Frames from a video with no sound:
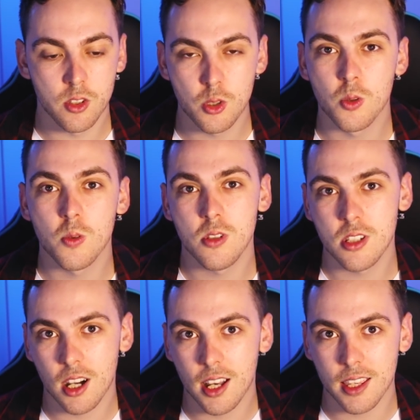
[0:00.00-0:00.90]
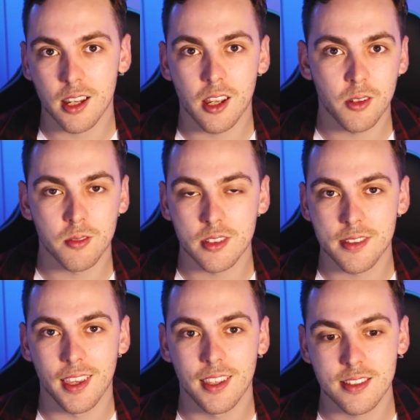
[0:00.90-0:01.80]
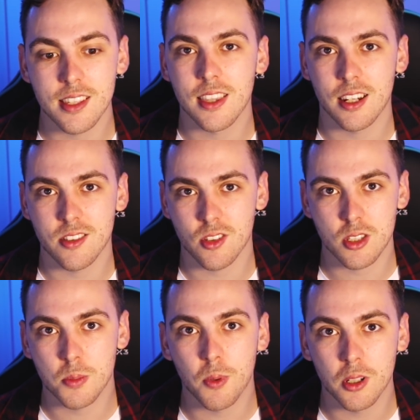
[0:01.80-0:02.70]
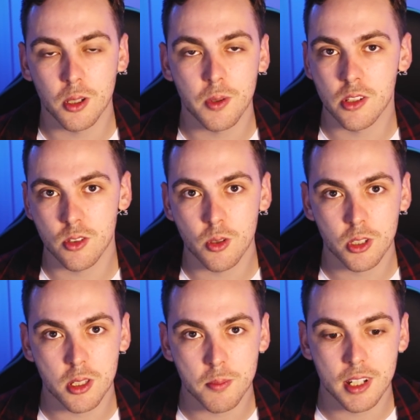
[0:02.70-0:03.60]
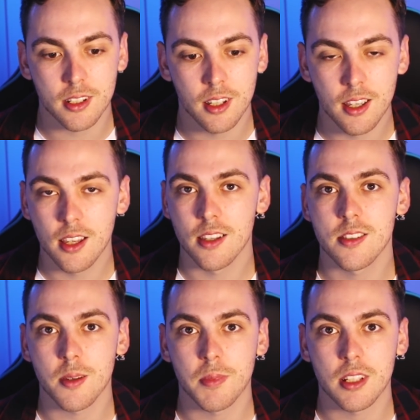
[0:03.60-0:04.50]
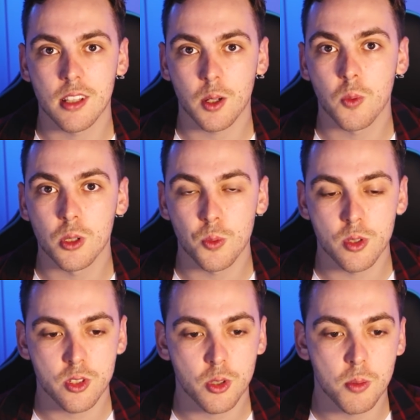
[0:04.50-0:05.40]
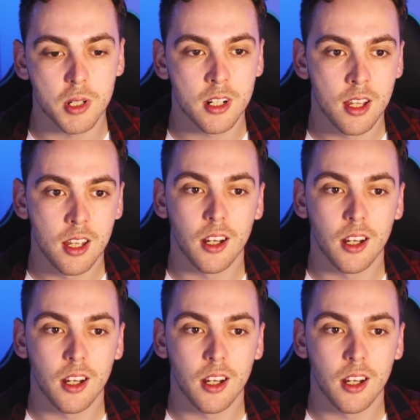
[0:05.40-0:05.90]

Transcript: do die. I don't really see that as a spoiler when you're talking about something like World War II, but